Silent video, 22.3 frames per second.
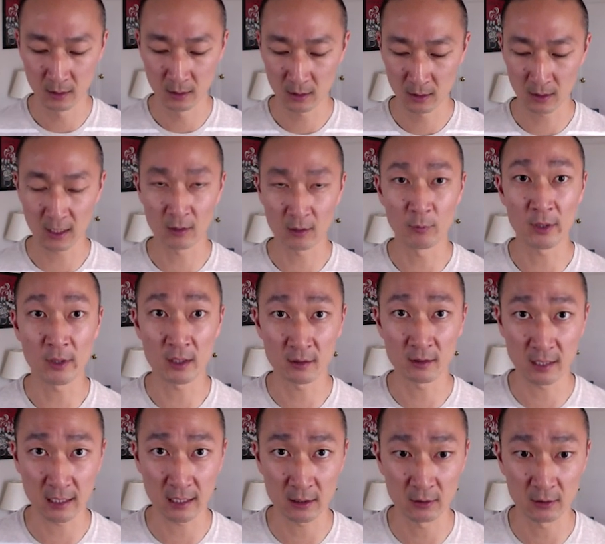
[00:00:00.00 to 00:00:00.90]
and we can
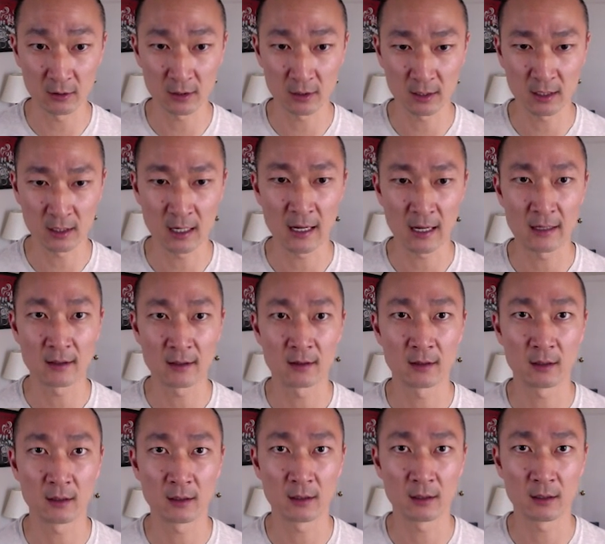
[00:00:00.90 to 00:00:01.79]
take a look
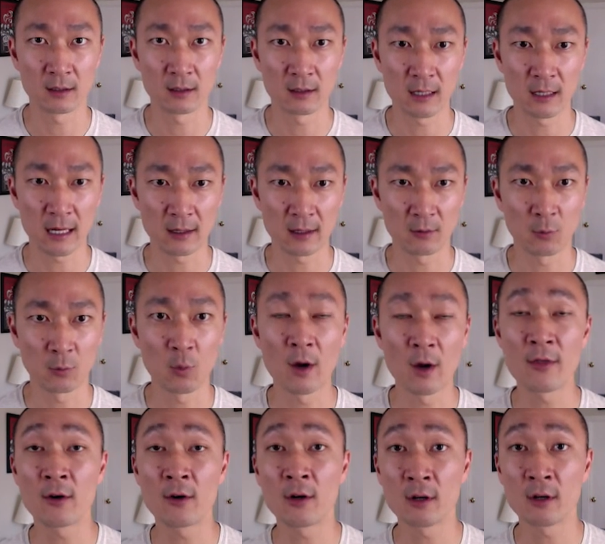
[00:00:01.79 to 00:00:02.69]
at
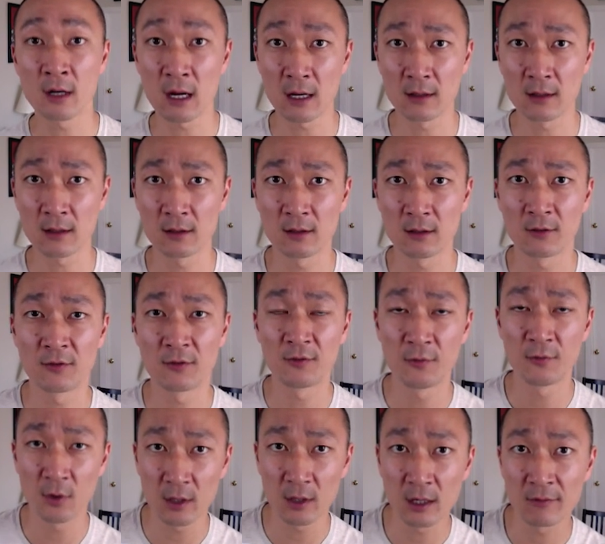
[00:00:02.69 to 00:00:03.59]
whether or not the
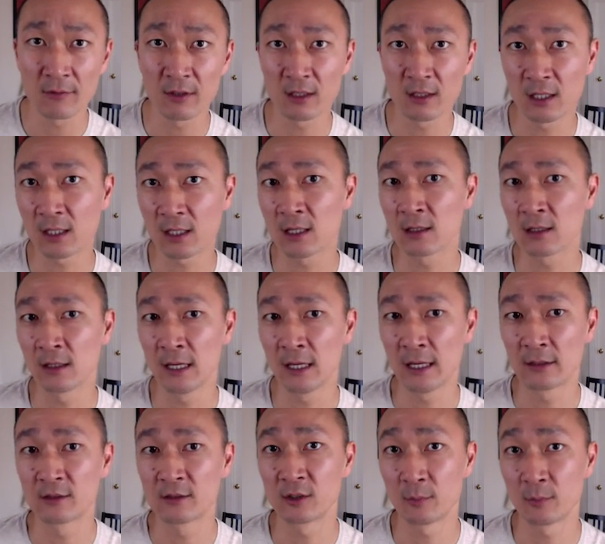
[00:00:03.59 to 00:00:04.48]
foot of the kicking
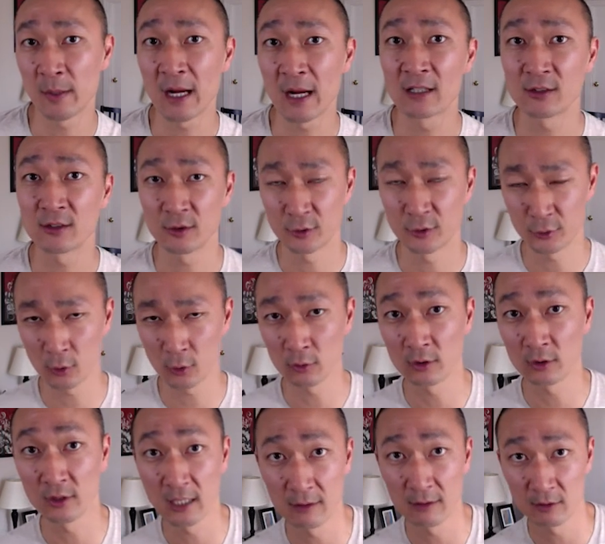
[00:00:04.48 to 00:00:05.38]
leg surpassed the shoulder
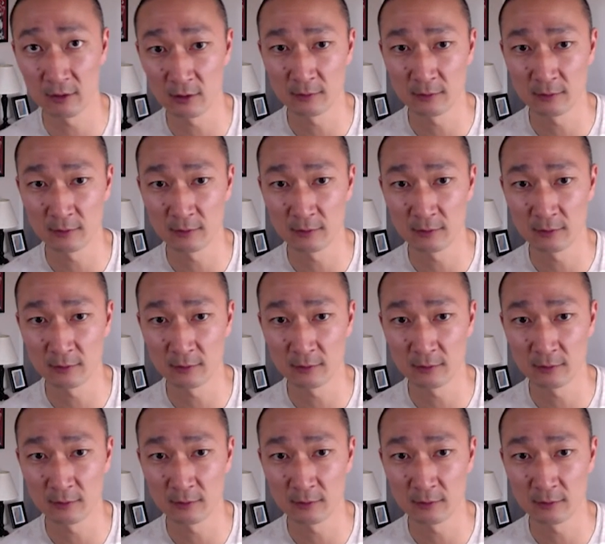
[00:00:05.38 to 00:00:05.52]
level.